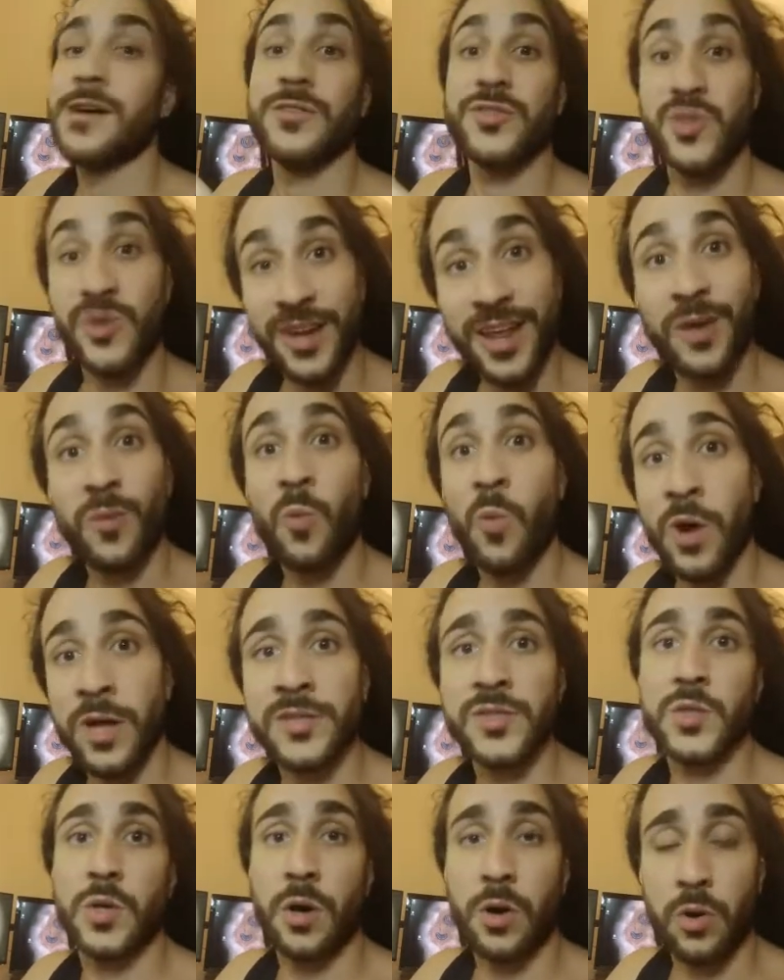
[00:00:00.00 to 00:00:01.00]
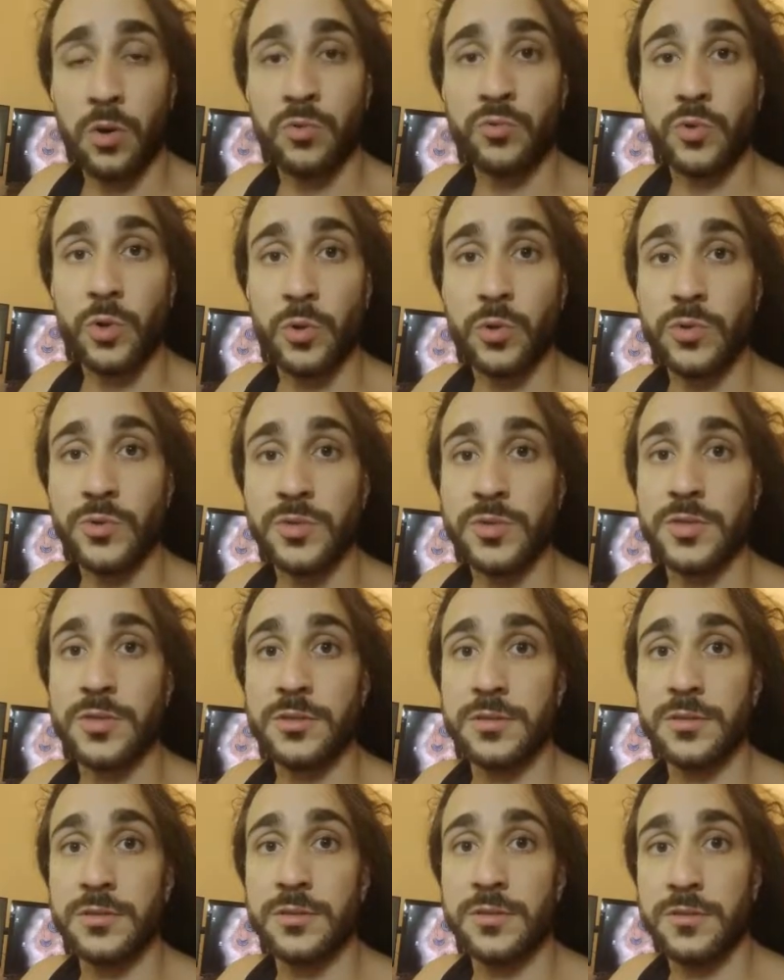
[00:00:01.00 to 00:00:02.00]
So you can add 1 to all
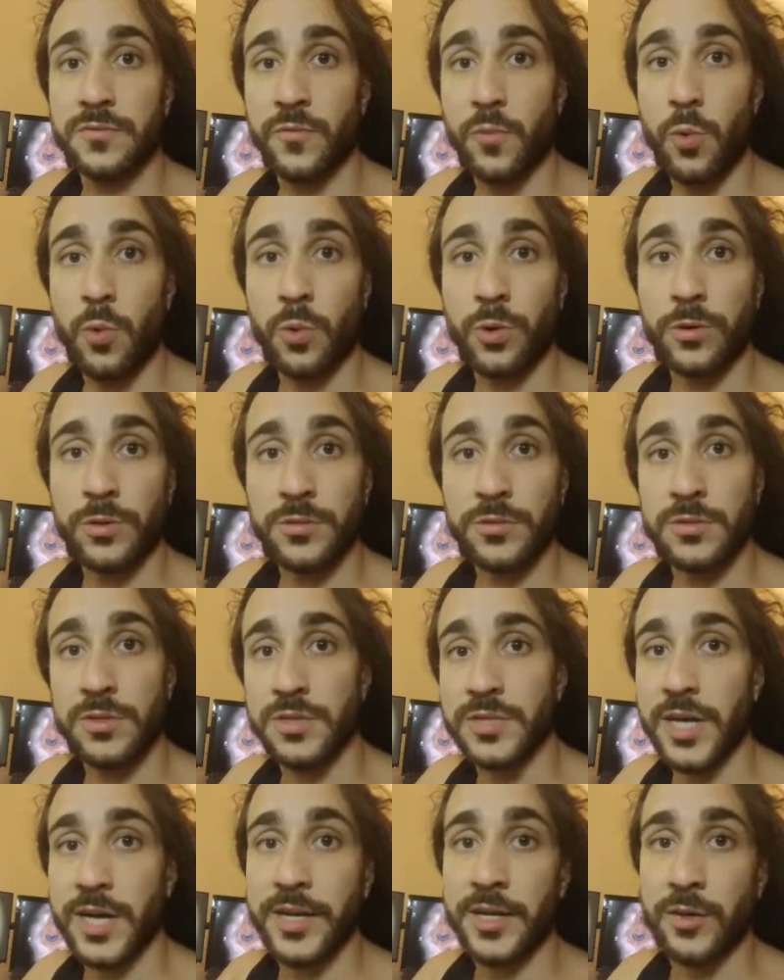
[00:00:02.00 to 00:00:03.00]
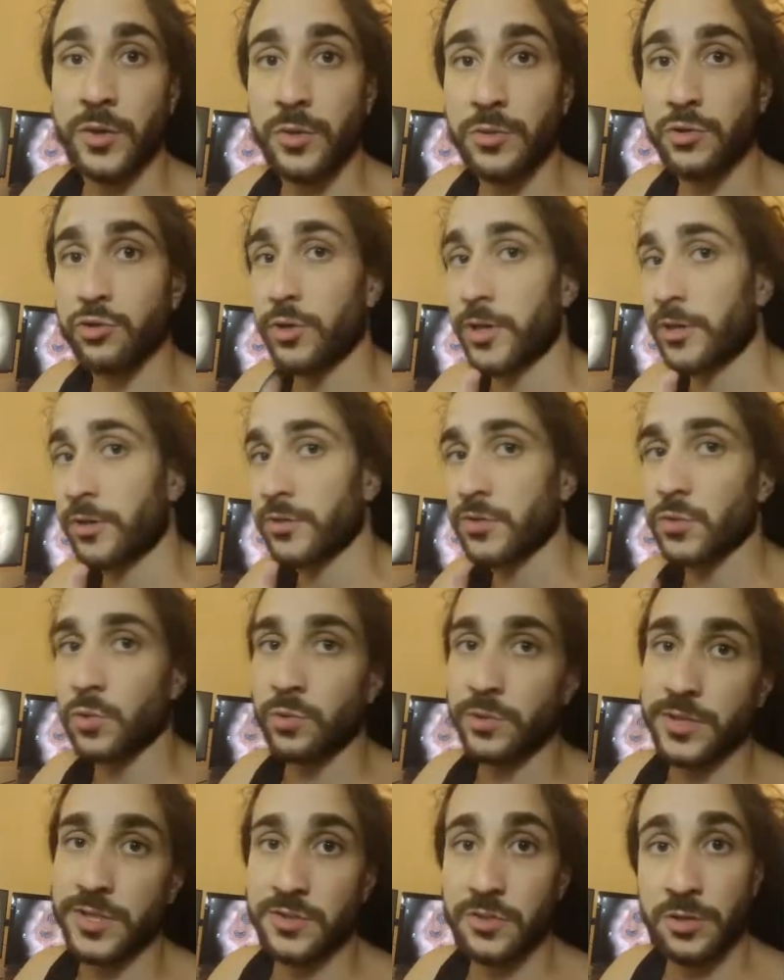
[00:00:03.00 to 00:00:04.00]
rolls for deciding who triggers
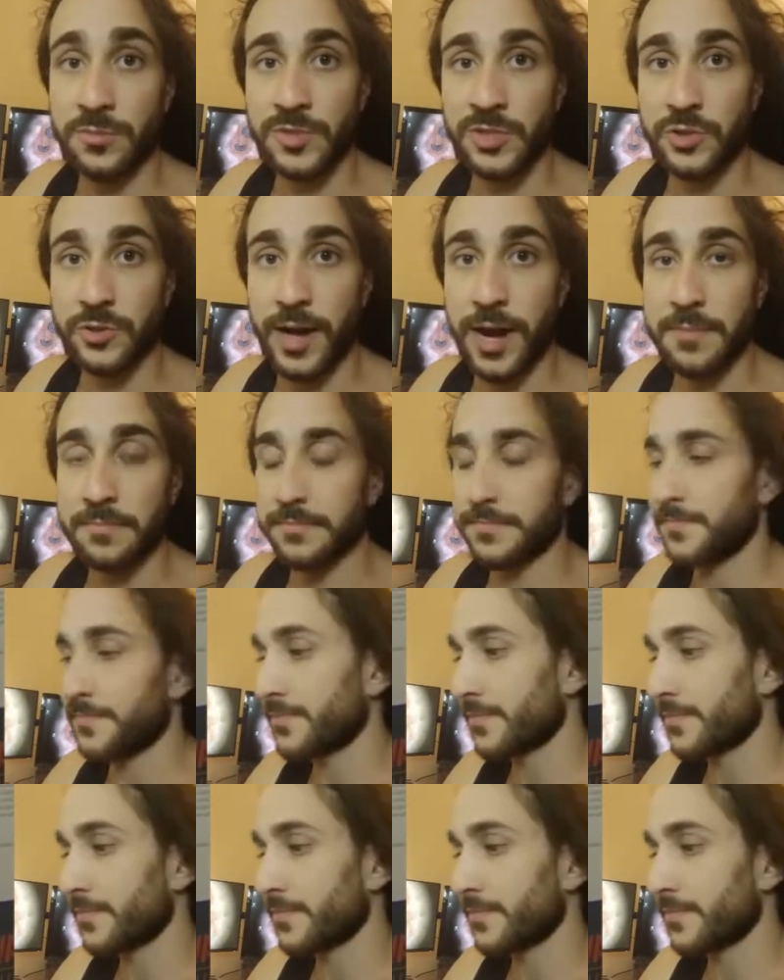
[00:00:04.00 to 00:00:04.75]
or disarms a trap.